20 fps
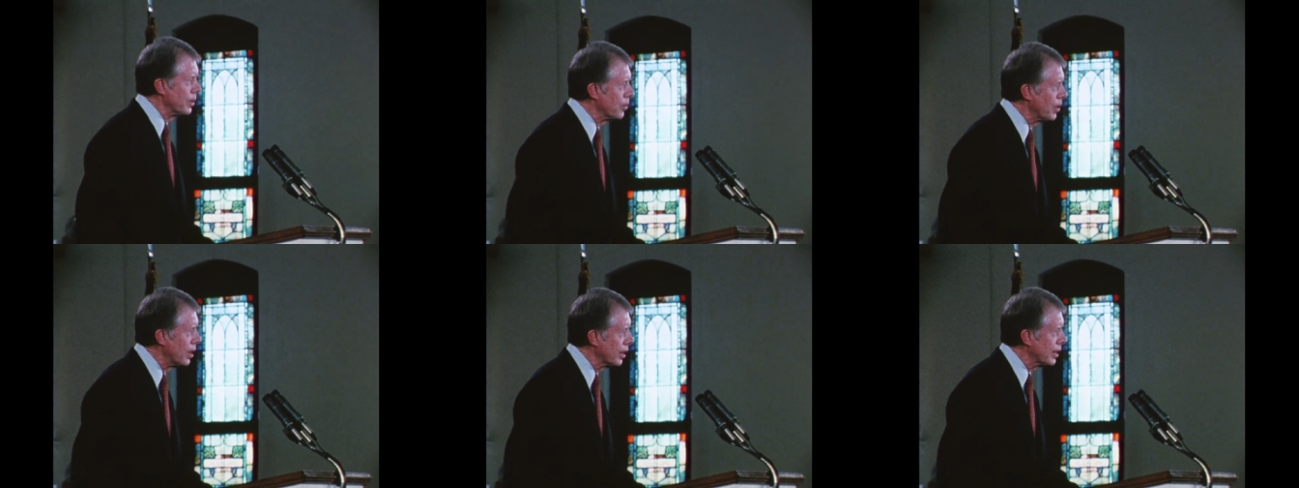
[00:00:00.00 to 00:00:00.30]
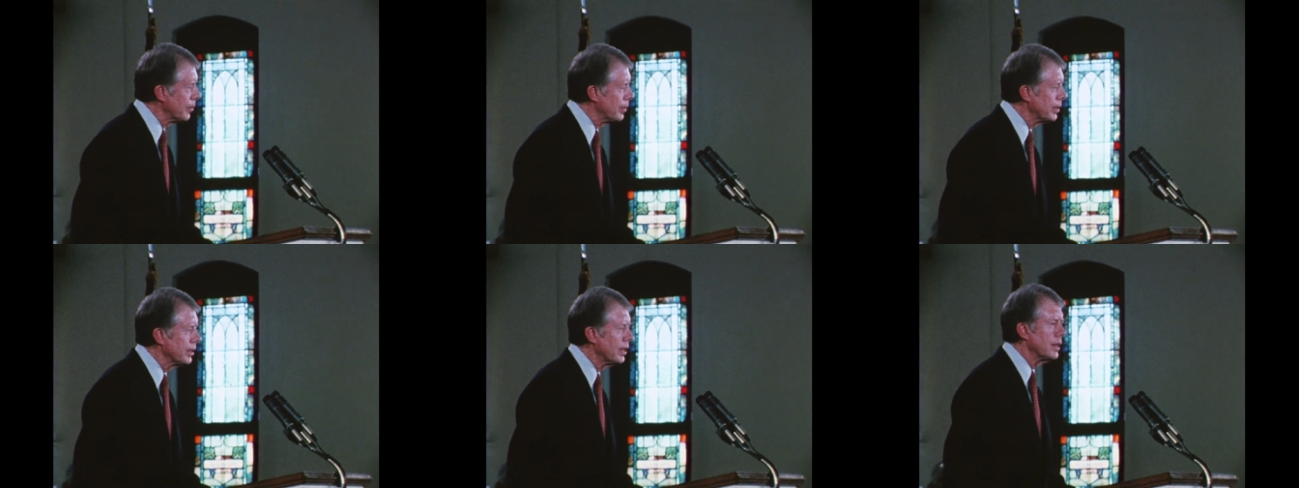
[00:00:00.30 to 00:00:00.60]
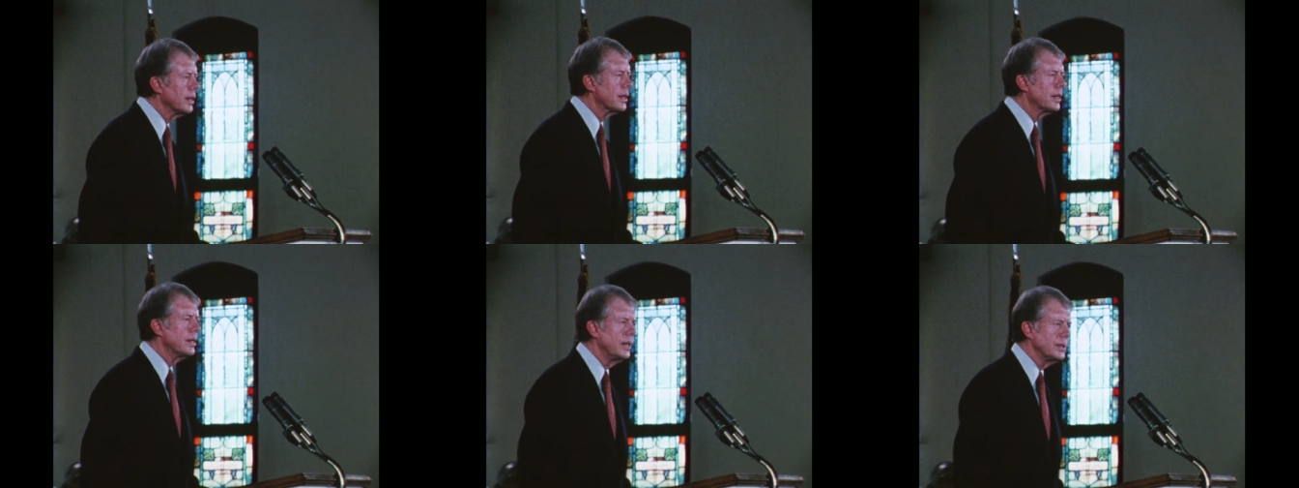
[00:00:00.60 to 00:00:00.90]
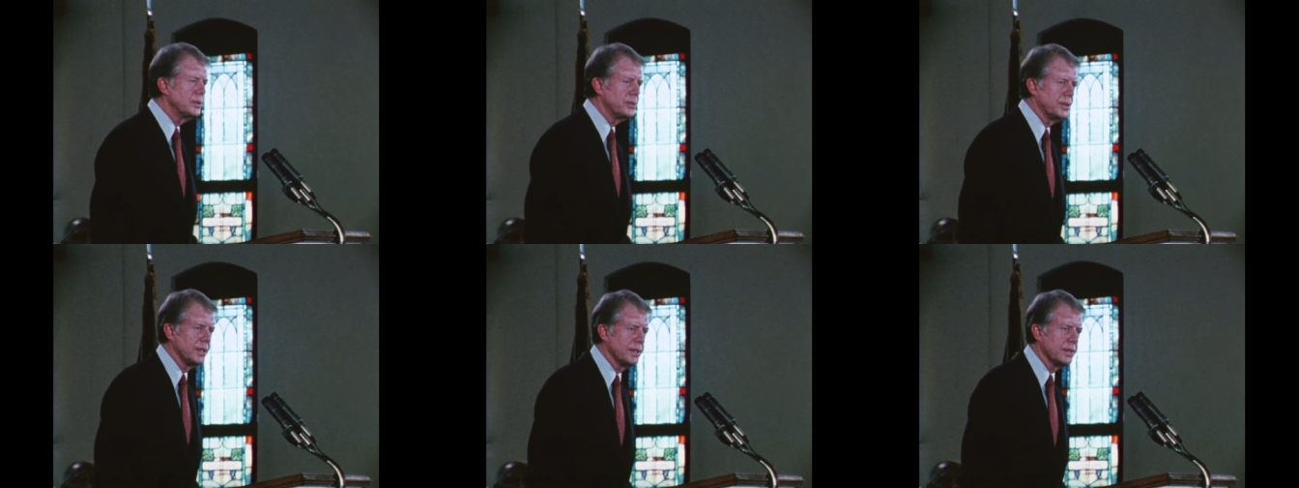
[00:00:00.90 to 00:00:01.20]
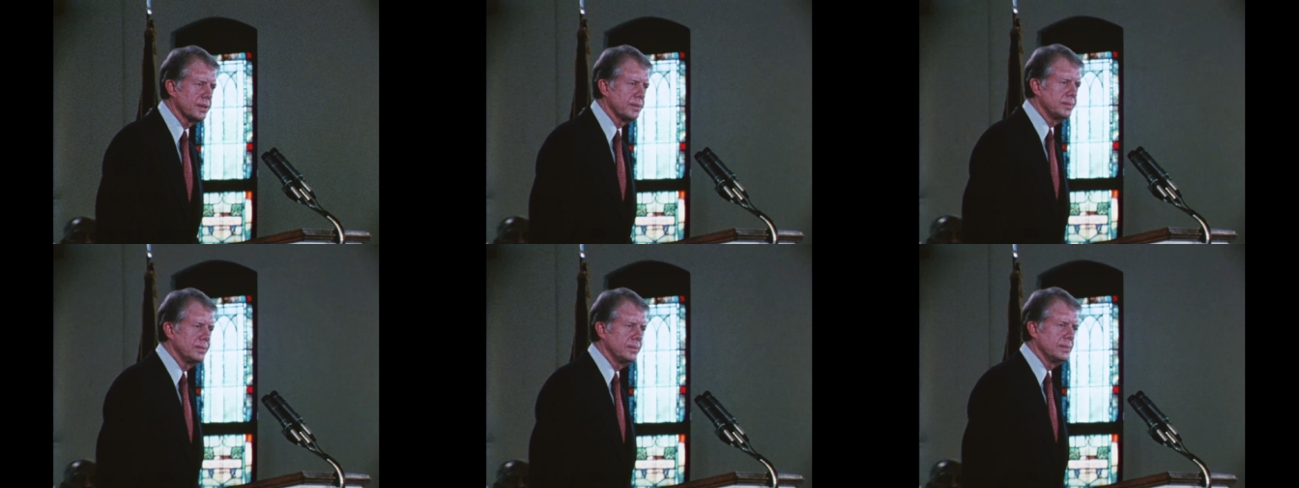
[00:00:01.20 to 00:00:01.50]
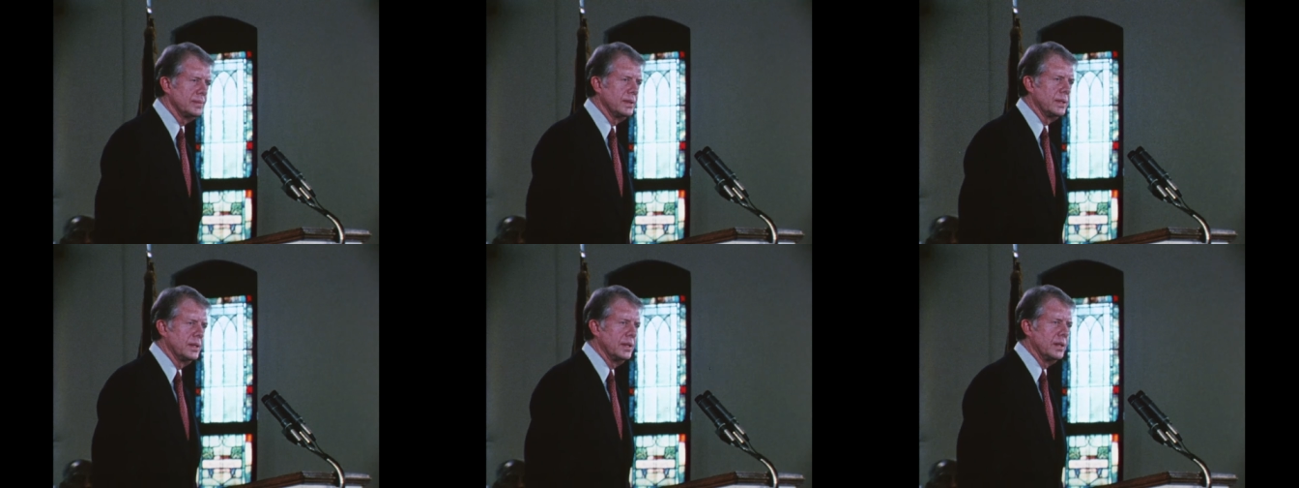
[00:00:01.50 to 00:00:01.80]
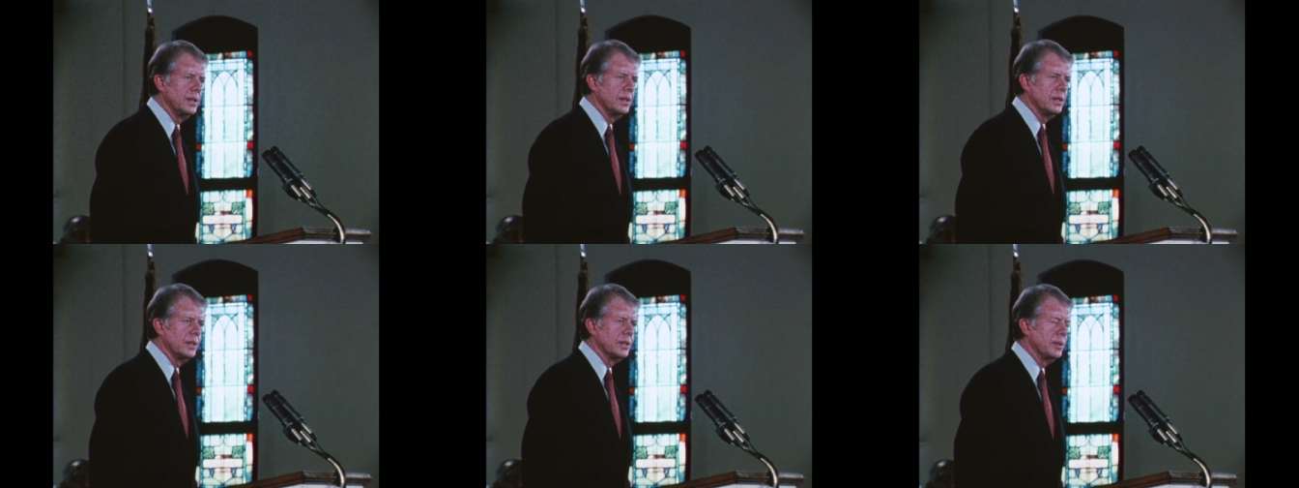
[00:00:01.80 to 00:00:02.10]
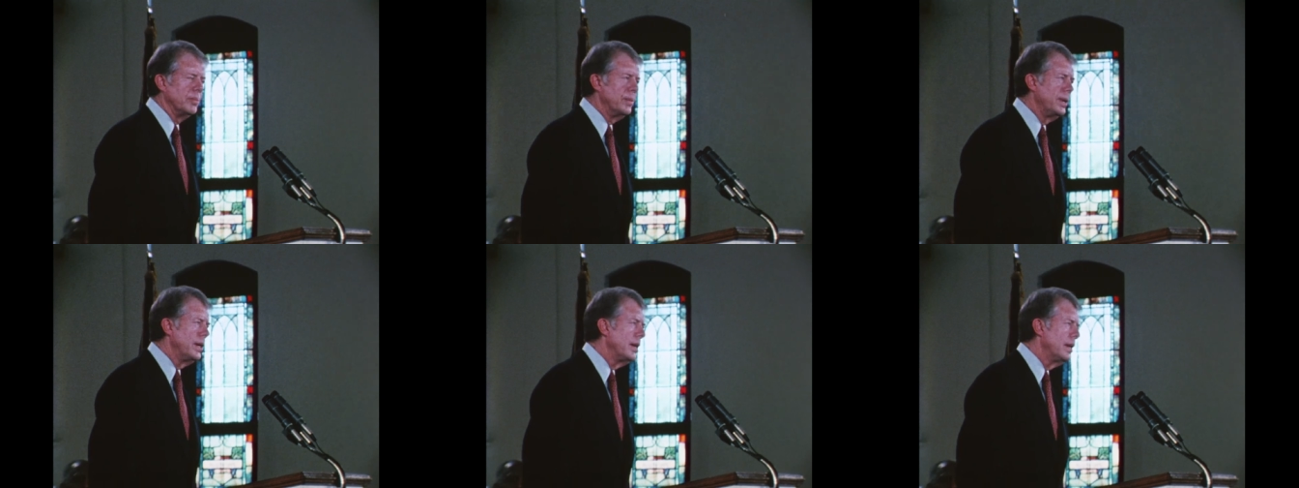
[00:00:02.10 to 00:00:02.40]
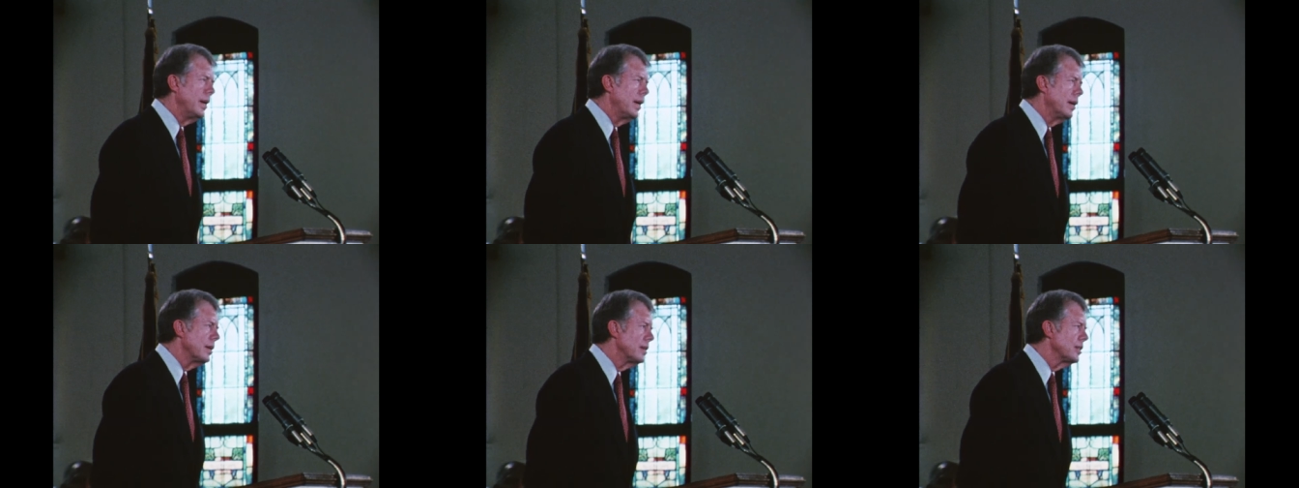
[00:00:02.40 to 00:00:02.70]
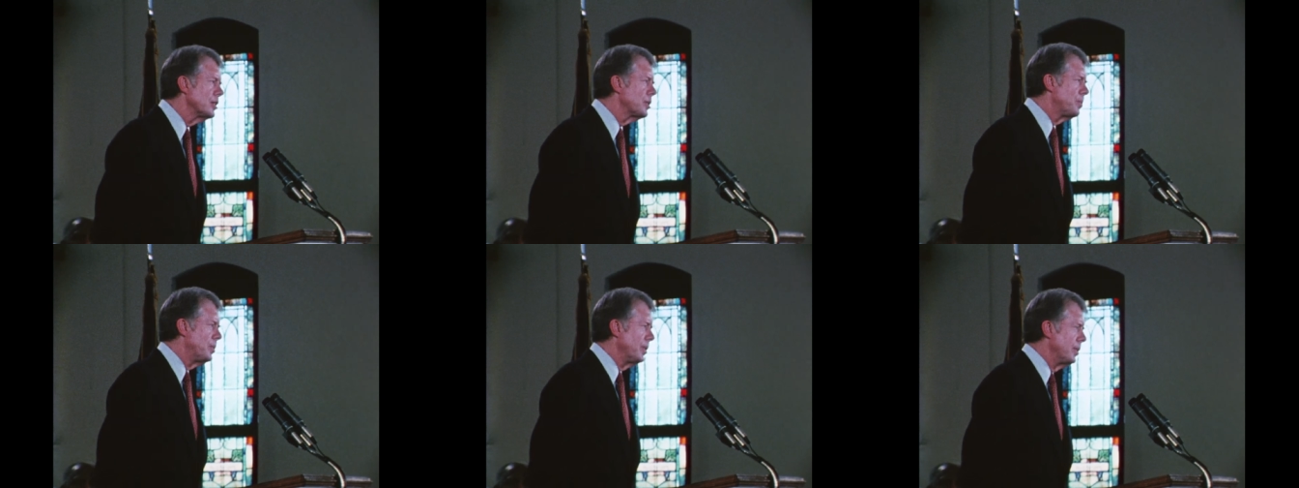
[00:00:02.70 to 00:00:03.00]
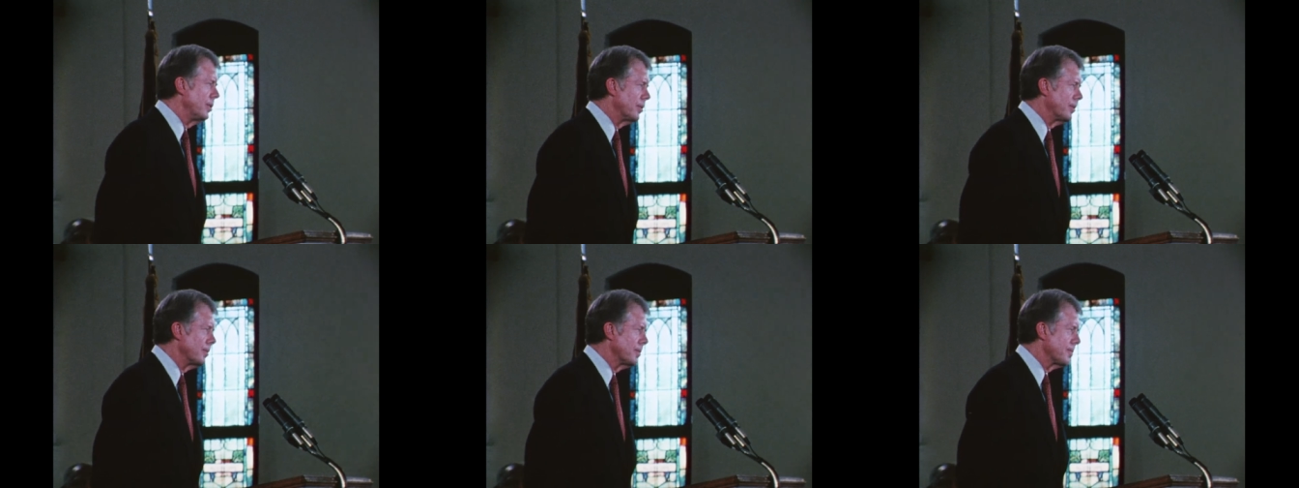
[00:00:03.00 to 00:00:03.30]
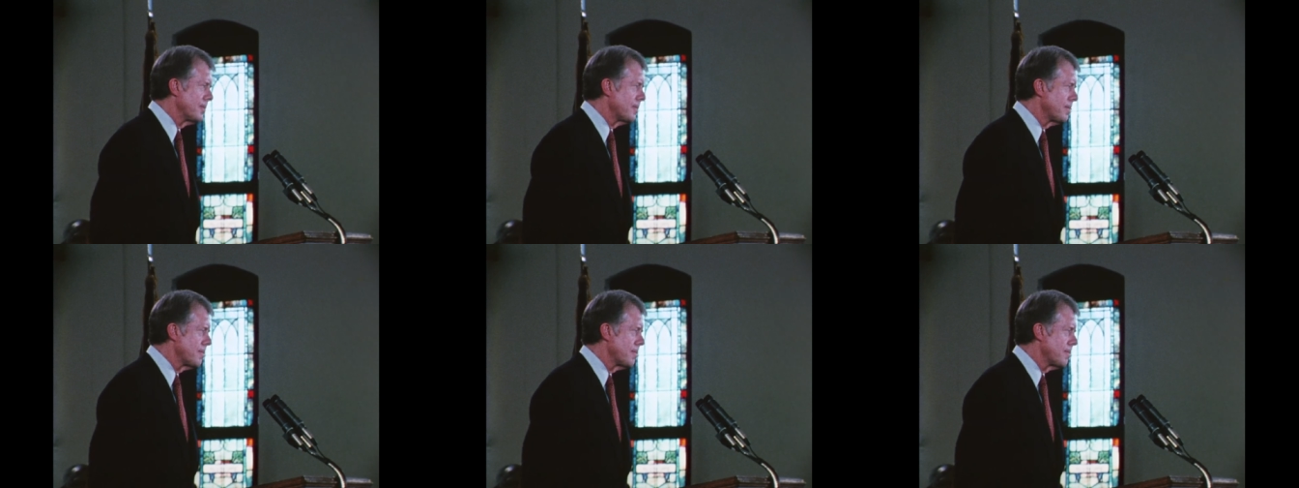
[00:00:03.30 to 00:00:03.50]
are working with other countries to mediate a dispute